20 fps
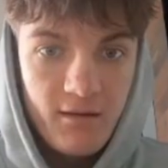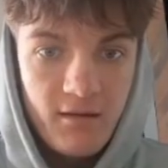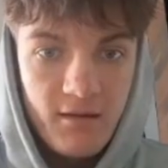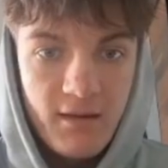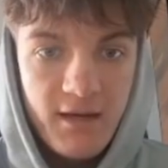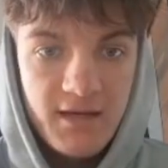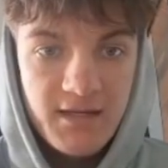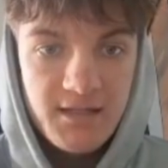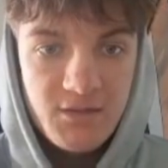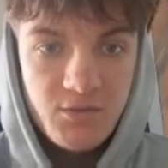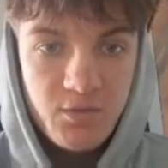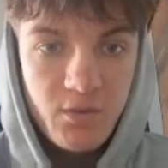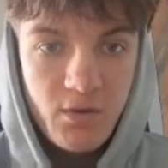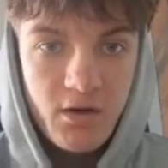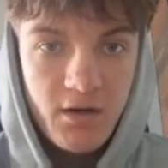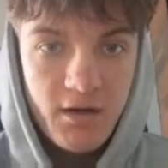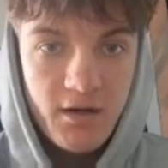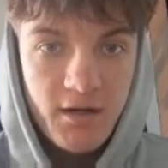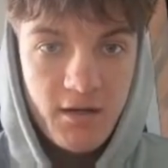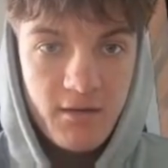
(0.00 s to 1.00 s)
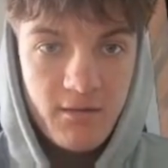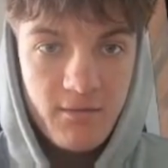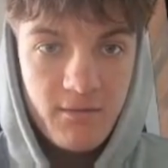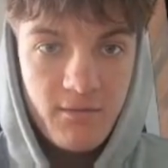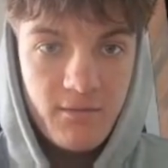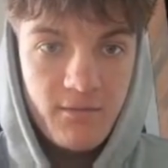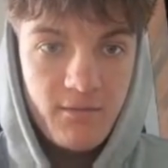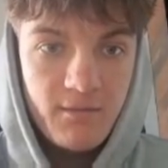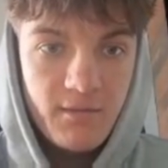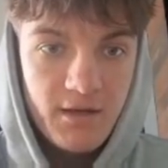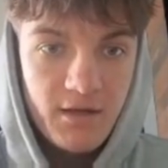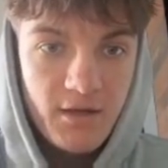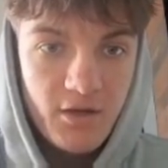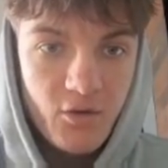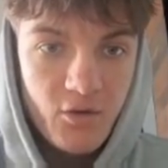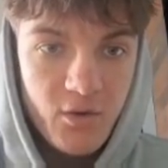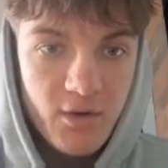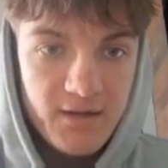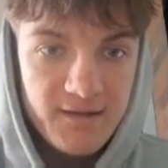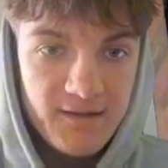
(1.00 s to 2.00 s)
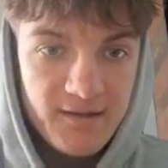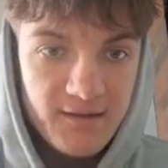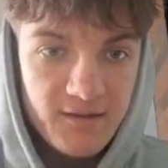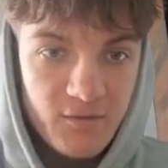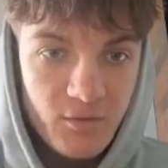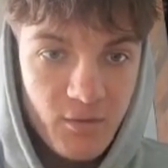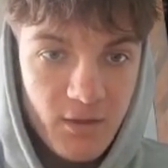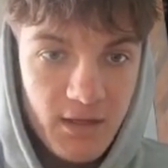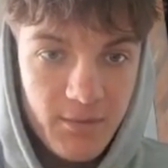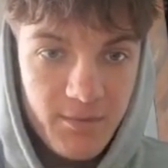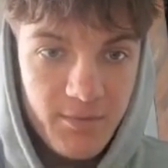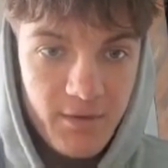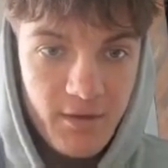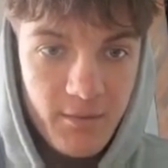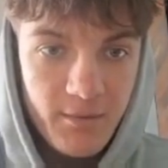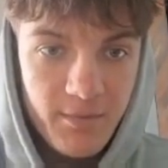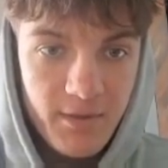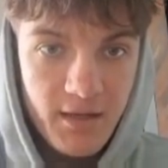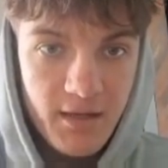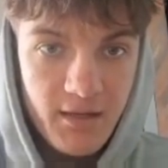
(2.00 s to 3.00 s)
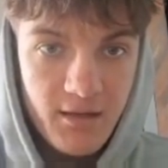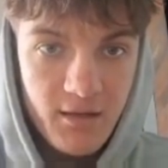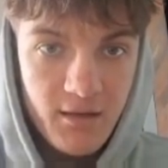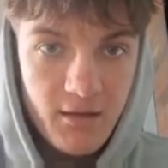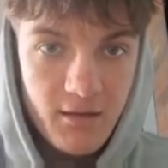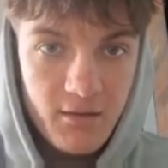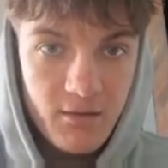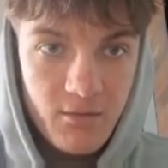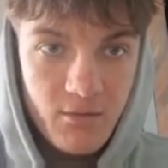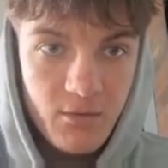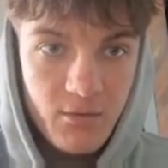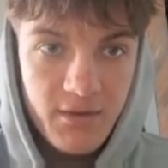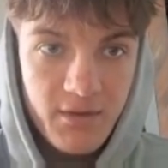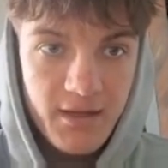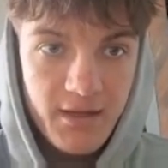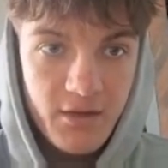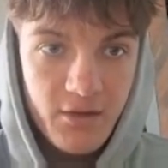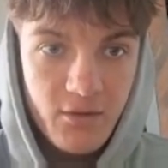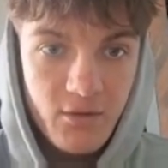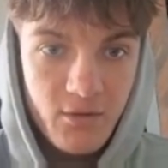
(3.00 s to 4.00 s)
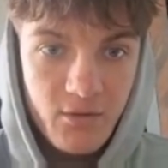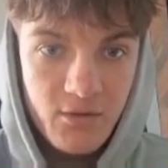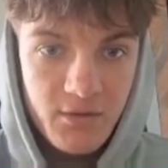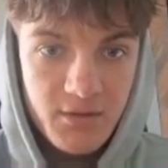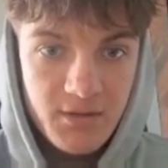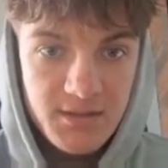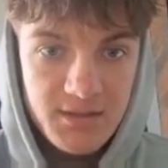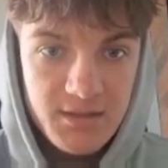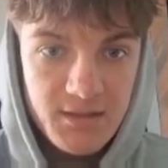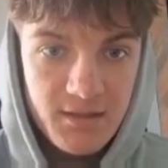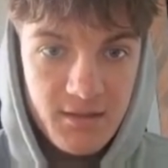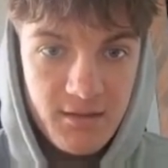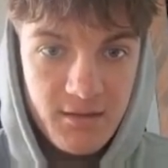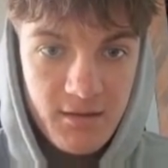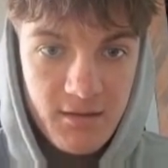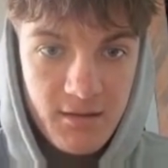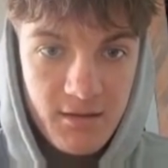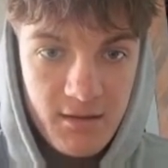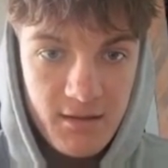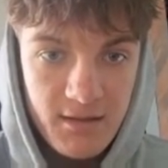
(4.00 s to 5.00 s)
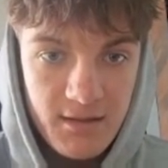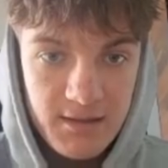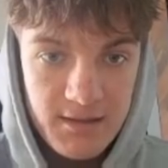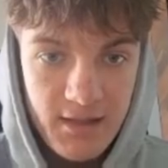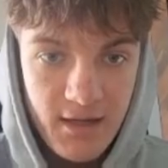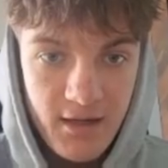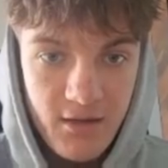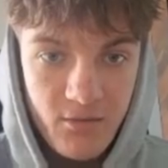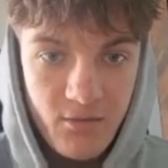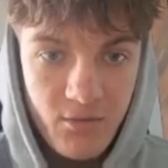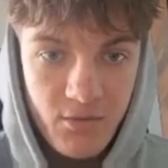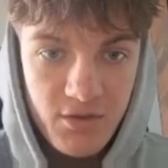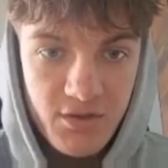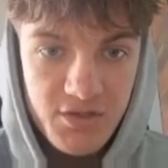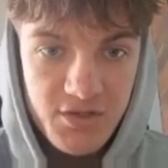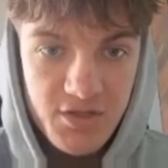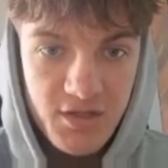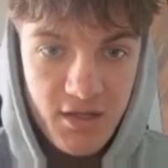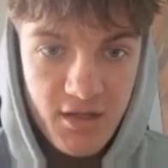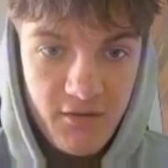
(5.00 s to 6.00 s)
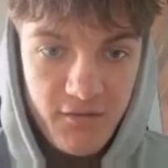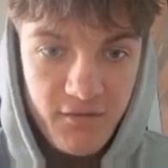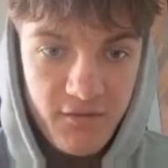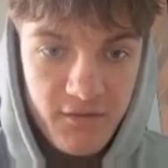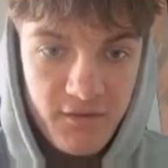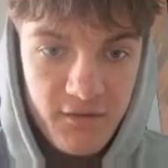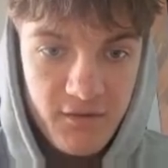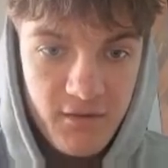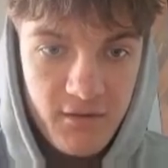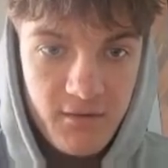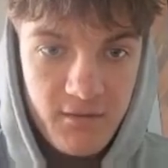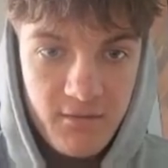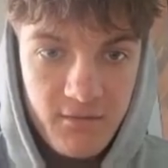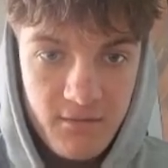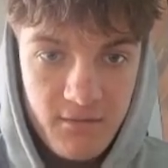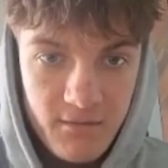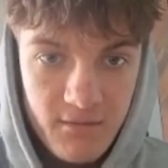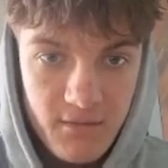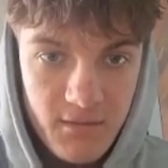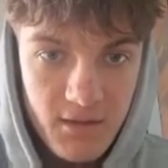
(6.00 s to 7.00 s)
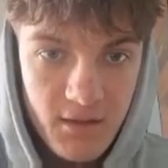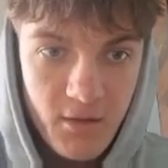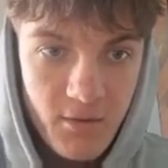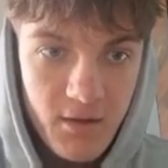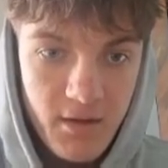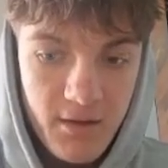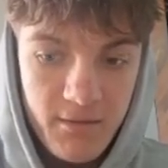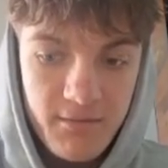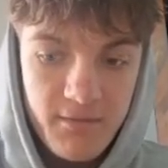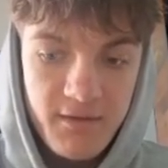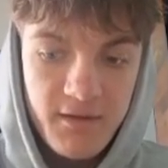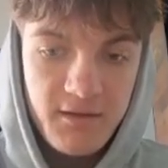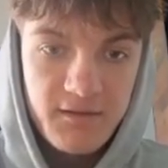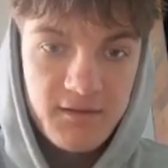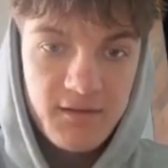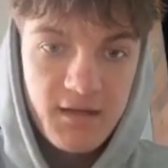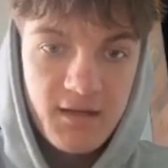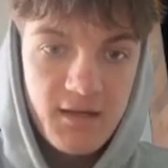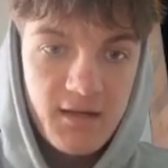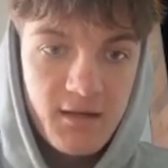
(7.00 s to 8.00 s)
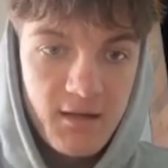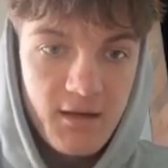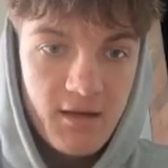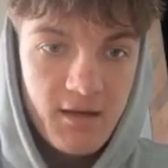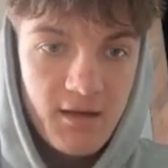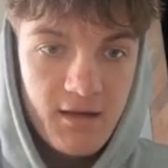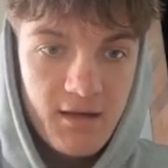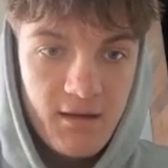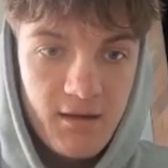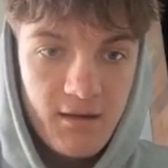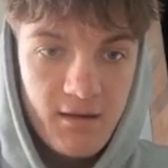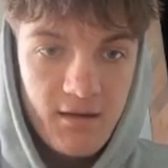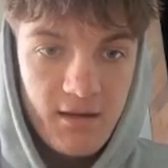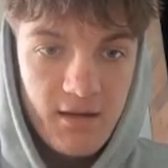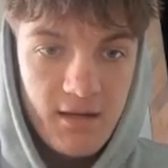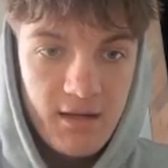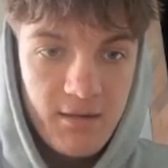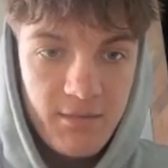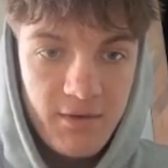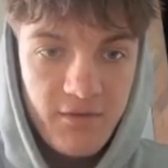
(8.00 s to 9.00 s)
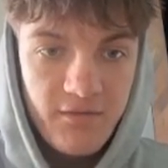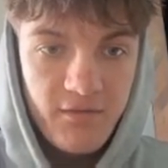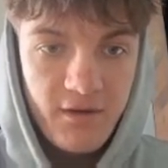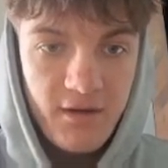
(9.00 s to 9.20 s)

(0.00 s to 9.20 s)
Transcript: that is why liquidity sweep up here will then cause a downward shift lower, as in, let me